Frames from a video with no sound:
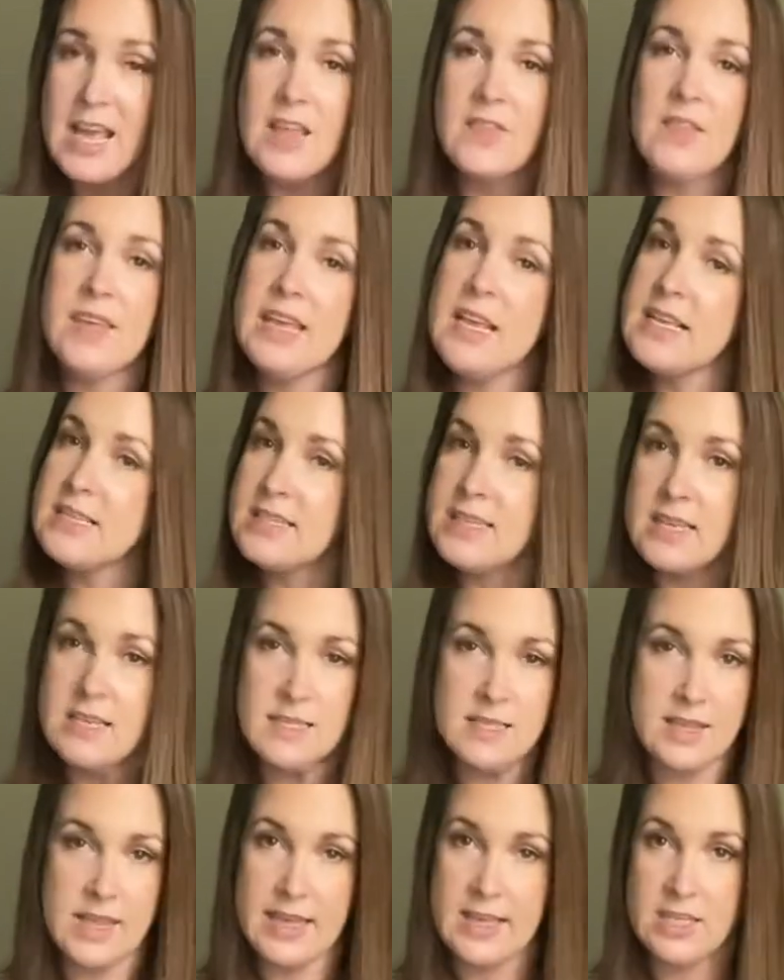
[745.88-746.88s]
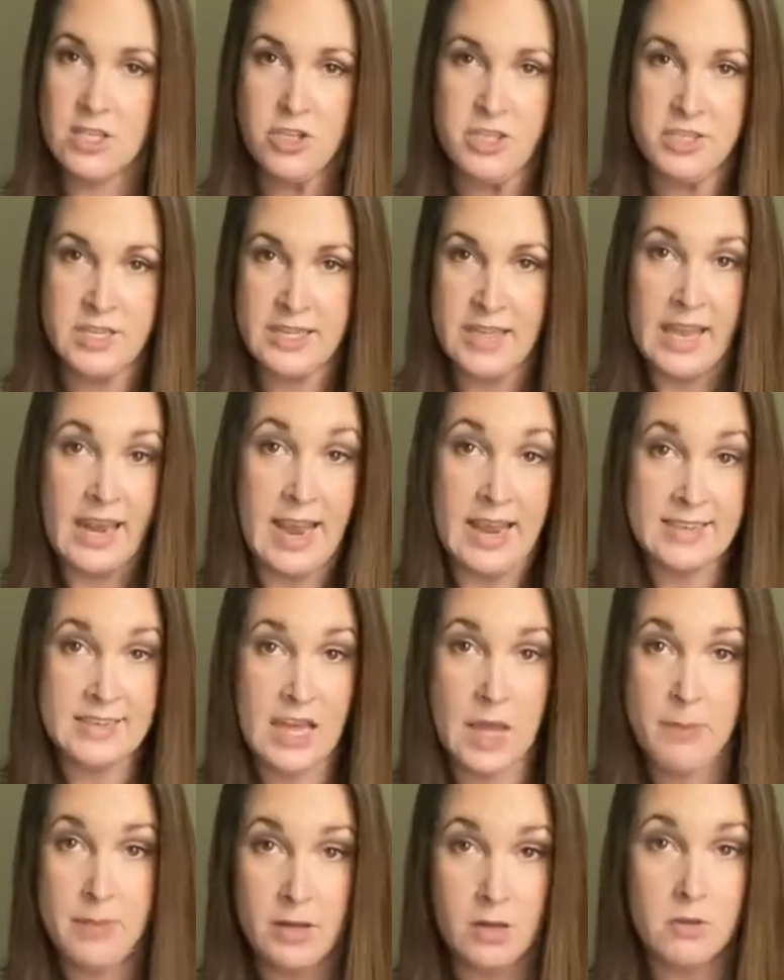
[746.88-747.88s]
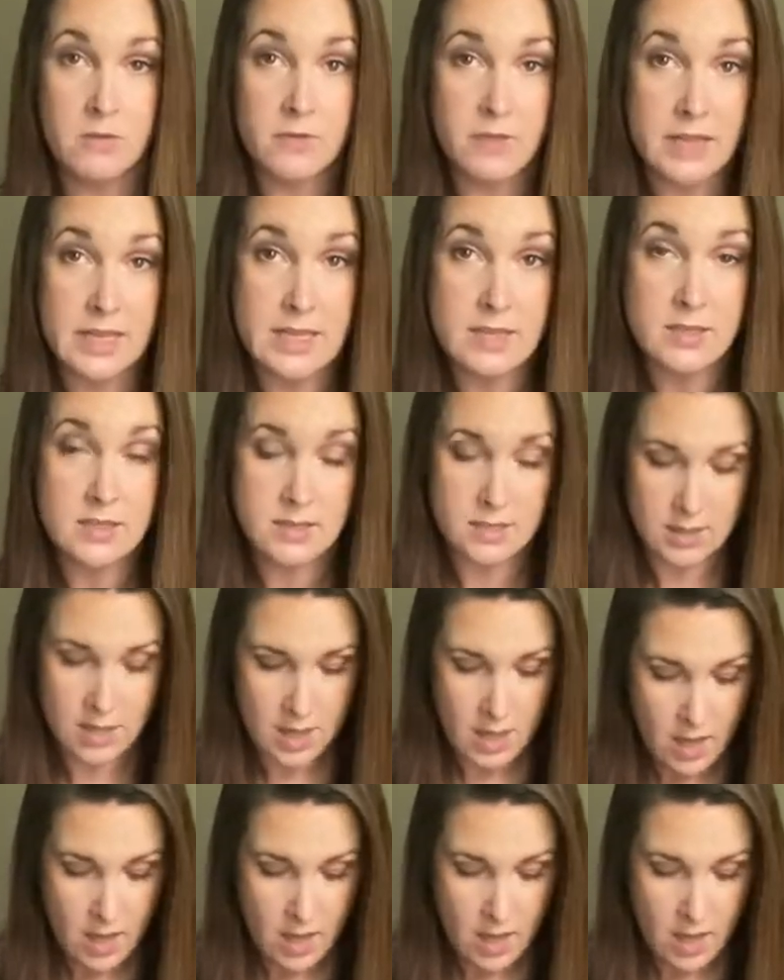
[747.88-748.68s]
the easiest thing is just to get anti-pill fleece.